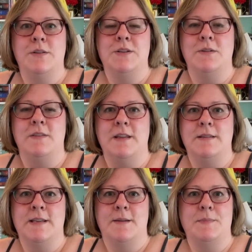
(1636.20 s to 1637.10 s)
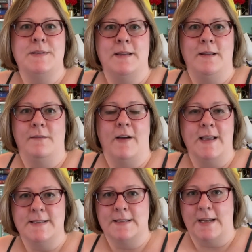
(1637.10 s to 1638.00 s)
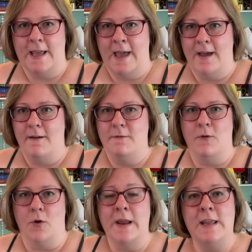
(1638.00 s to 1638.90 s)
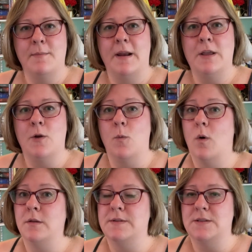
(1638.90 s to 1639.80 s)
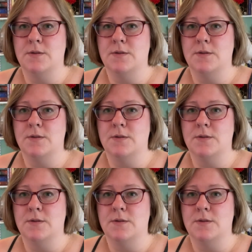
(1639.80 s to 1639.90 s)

to the tips and advice that I have for anybody who wants